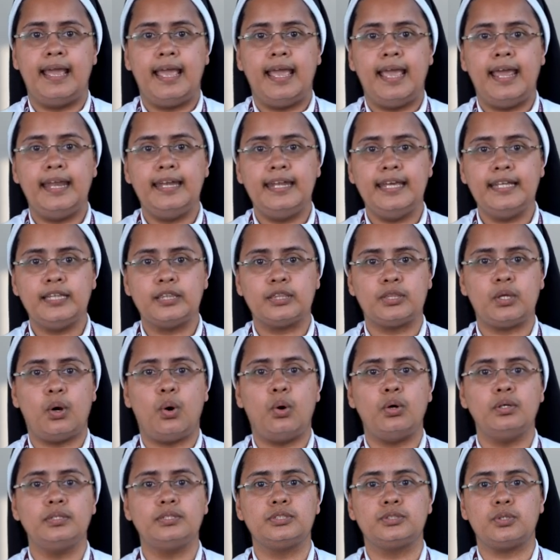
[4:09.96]
any
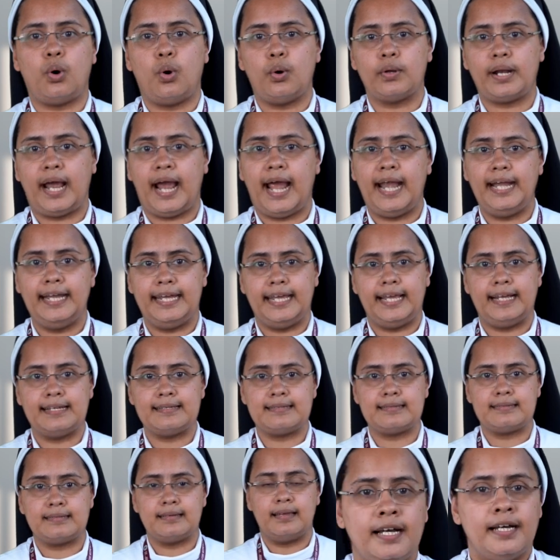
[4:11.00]
thoughts or
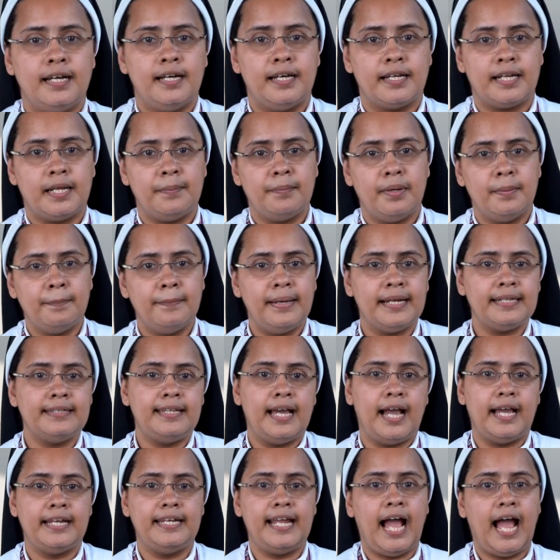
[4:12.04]
ideas. Remember
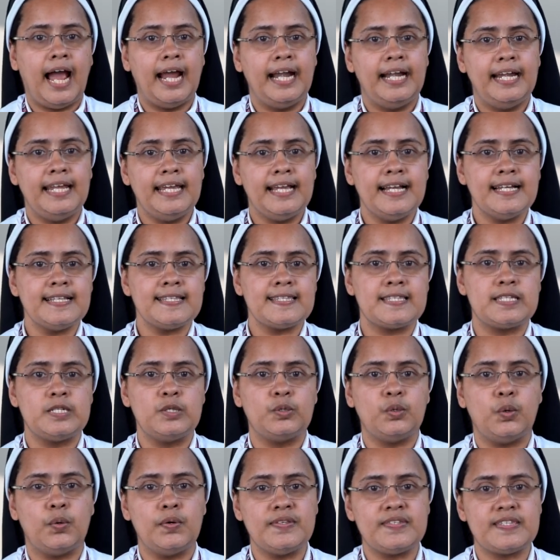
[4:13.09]
that ideas do
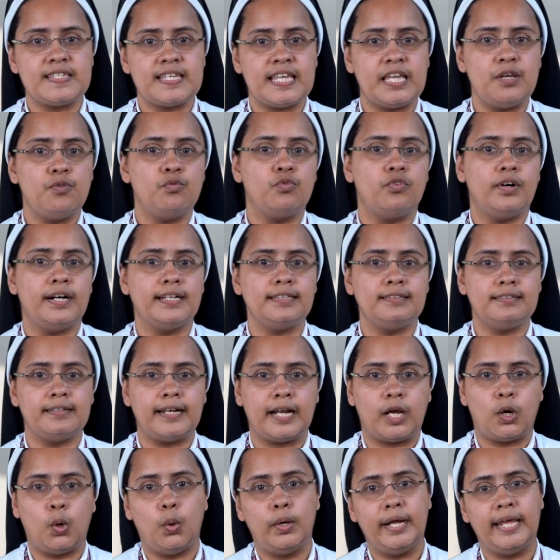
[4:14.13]
not seem worth
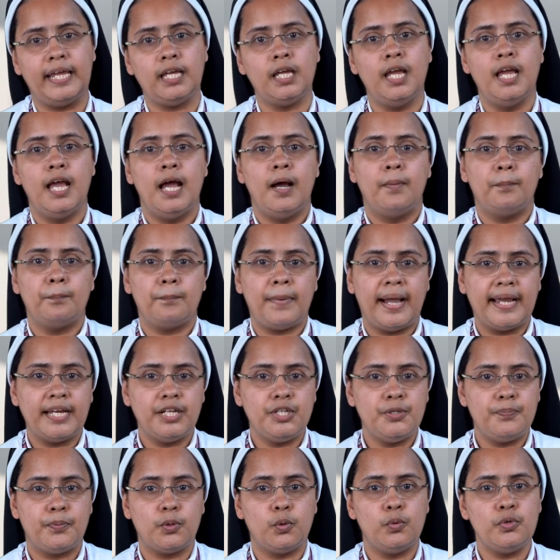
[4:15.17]
recording
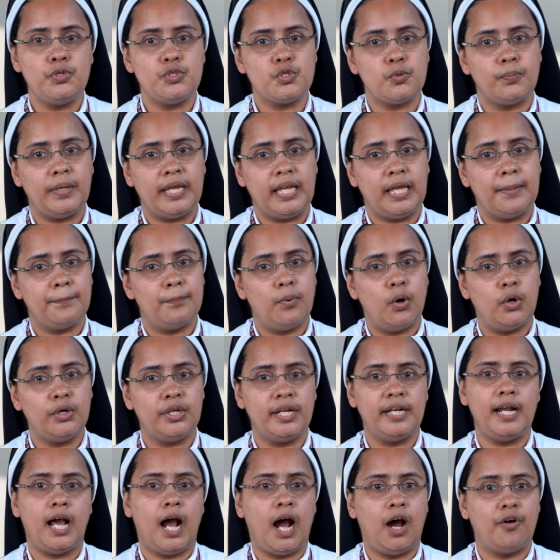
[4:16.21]
might prove to be
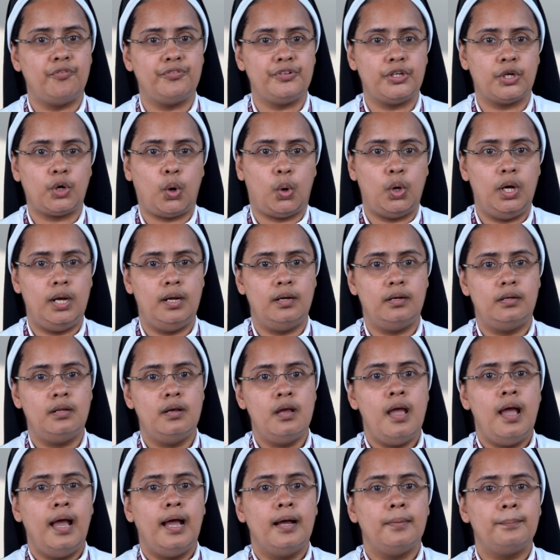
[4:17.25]
important after all.
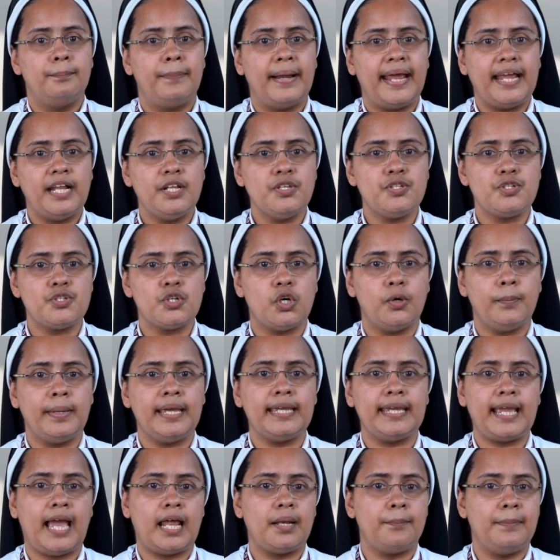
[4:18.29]

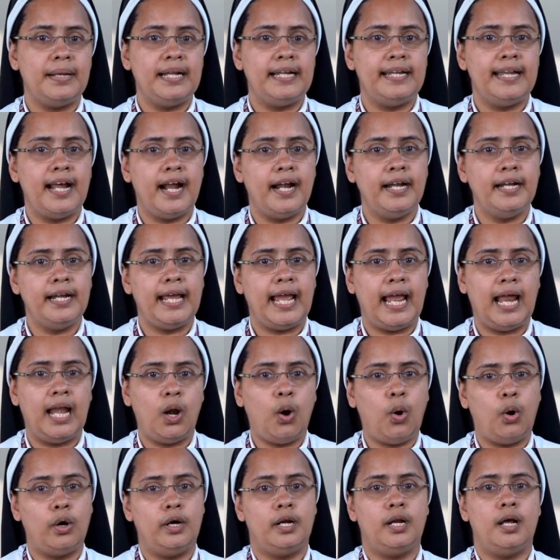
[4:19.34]
Brainstorming can be done
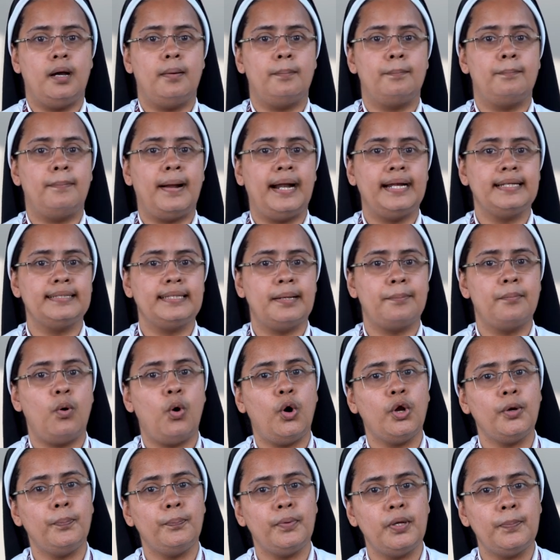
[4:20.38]
alone, but the
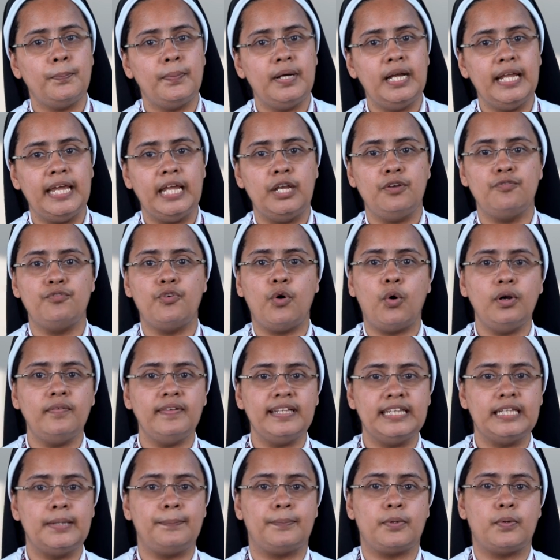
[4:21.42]
more people involved
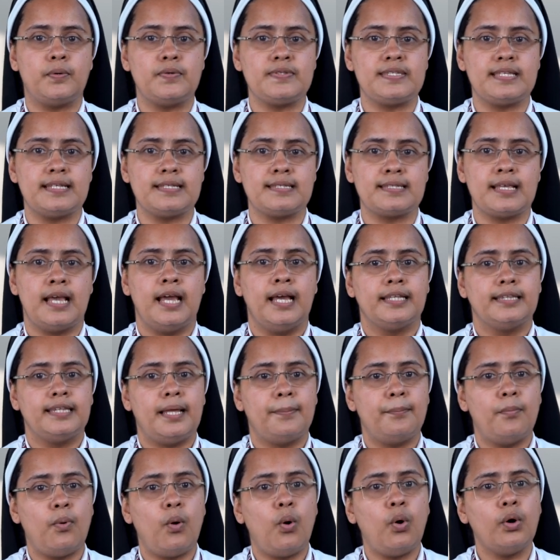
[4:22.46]
in the process, the
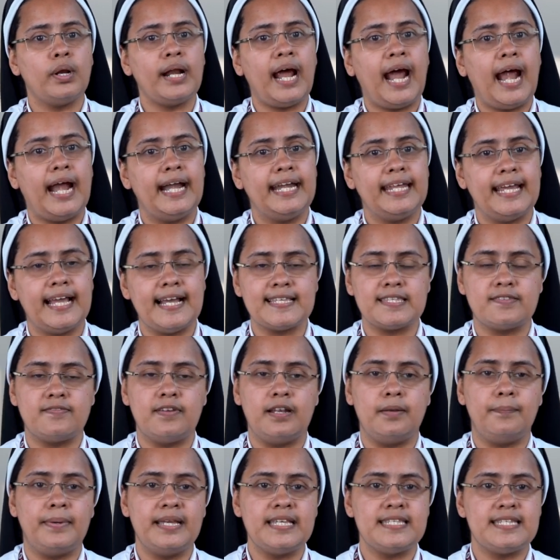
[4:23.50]
more ideas
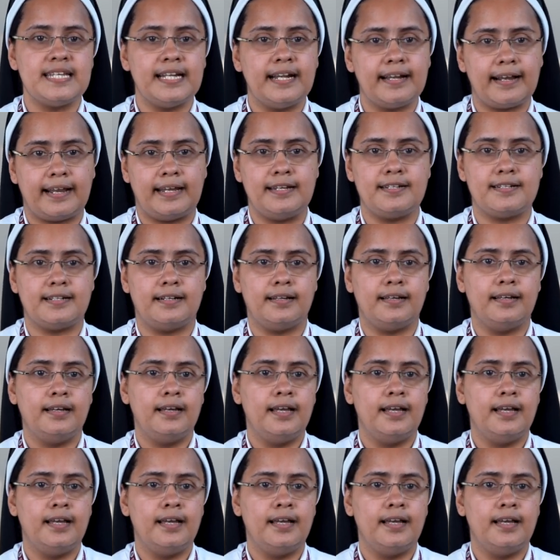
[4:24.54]
will be generated.